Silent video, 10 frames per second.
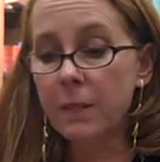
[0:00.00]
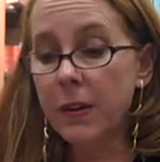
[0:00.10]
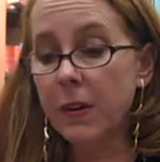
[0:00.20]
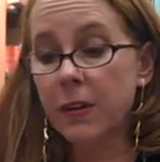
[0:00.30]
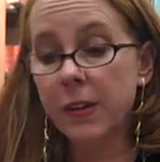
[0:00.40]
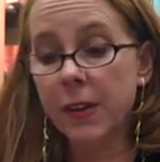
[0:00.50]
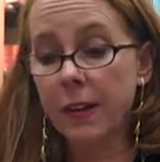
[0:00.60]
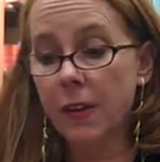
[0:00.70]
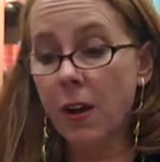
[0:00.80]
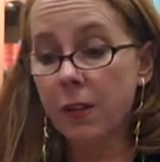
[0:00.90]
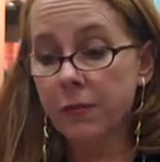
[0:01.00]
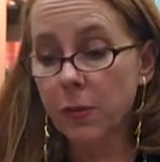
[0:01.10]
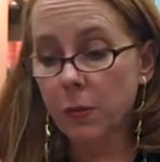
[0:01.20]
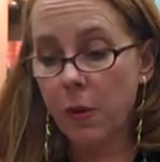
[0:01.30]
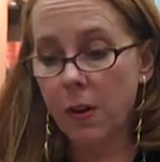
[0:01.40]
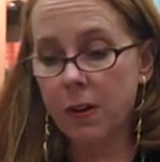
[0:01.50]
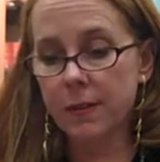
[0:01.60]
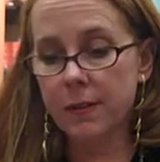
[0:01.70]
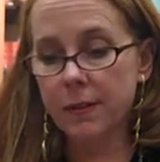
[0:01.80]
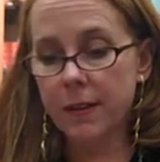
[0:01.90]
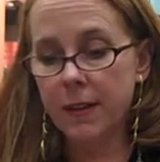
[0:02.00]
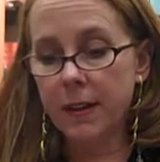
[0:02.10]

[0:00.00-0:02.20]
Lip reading: Mirrors lined all 4 walls.